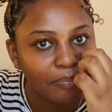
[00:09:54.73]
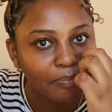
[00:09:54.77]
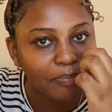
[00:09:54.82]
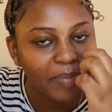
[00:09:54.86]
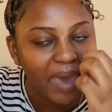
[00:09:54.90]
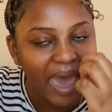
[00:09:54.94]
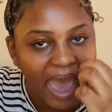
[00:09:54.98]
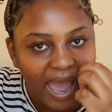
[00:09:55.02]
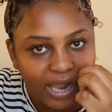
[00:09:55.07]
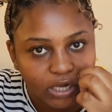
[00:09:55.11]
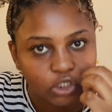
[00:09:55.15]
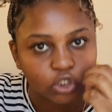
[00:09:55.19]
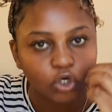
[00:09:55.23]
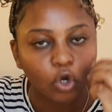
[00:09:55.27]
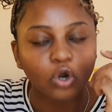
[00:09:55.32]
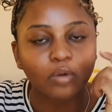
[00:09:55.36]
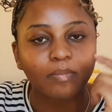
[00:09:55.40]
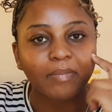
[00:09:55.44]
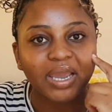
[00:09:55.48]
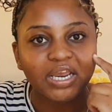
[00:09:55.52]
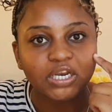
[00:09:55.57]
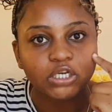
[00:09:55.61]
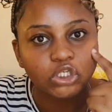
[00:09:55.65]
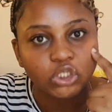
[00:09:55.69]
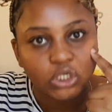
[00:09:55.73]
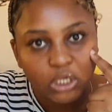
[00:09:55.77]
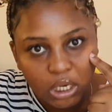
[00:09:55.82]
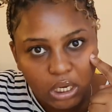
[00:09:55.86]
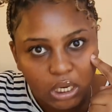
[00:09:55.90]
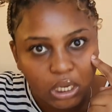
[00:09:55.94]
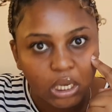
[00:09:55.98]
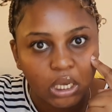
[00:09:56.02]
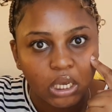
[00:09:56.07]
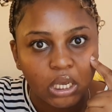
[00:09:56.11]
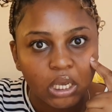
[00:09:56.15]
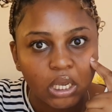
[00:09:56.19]
patch on my
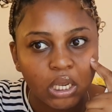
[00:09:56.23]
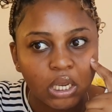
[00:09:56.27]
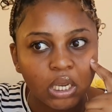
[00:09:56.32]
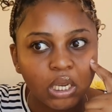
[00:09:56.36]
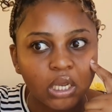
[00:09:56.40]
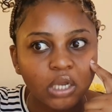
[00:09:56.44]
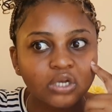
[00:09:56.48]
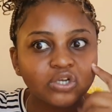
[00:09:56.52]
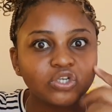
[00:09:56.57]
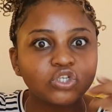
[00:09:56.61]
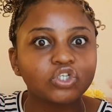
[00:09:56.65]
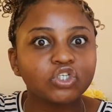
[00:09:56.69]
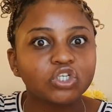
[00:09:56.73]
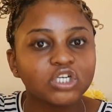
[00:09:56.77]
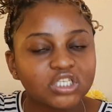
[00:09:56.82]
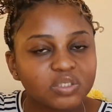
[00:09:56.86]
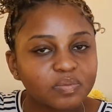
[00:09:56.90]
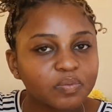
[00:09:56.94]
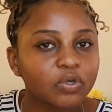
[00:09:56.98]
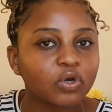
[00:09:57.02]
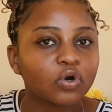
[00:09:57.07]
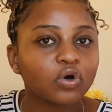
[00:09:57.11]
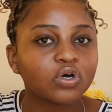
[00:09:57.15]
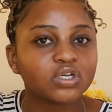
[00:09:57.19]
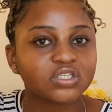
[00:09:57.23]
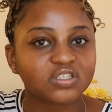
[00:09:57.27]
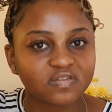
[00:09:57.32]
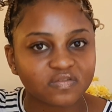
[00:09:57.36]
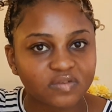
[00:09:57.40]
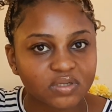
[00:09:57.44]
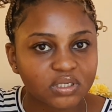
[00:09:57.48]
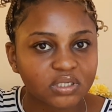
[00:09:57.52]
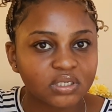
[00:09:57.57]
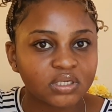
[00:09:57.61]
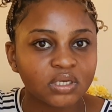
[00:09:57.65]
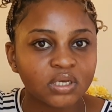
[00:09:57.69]
cheek just because of
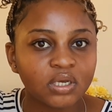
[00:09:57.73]
it.